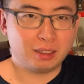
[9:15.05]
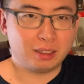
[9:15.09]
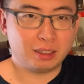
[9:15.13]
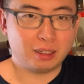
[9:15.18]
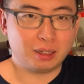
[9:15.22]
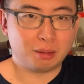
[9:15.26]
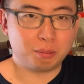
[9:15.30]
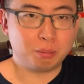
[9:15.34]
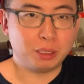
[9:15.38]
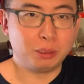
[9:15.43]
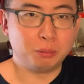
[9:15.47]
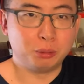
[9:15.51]

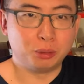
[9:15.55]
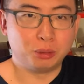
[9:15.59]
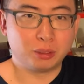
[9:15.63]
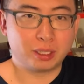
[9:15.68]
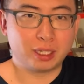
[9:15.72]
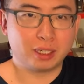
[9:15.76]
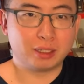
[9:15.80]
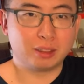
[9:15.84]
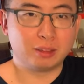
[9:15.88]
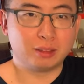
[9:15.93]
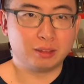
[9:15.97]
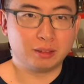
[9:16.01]
uh, people
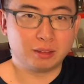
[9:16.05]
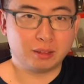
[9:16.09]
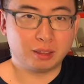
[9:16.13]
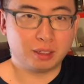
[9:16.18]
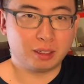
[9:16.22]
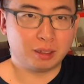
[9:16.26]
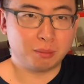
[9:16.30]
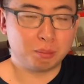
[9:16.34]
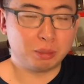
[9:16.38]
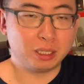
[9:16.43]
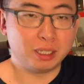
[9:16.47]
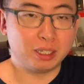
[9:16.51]
can
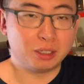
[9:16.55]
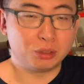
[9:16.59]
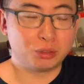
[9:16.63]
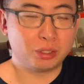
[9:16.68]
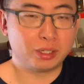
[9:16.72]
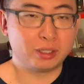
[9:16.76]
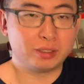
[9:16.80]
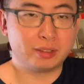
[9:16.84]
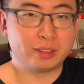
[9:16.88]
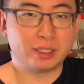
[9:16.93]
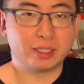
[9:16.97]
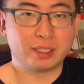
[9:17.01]
uh, be
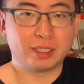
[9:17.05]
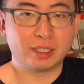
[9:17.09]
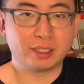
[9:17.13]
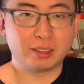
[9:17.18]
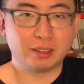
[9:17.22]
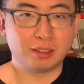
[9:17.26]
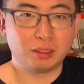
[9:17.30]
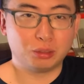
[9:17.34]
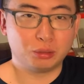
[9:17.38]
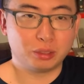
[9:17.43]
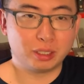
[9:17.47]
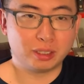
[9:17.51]
interested
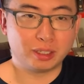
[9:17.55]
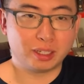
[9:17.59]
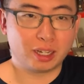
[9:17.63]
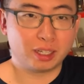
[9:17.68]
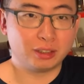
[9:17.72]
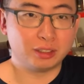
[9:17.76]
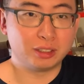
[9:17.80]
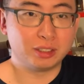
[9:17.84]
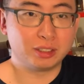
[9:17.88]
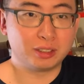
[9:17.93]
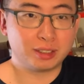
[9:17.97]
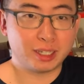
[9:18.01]
and really
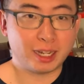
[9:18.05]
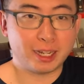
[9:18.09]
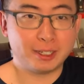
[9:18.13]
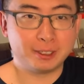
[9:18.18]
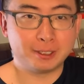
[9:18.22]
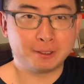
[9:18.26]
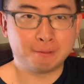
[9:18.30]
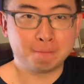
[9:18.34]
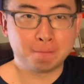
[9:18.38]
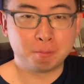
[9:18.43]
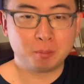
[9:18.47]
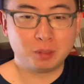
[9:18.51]
understand
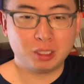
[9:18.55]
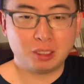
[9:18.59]
it.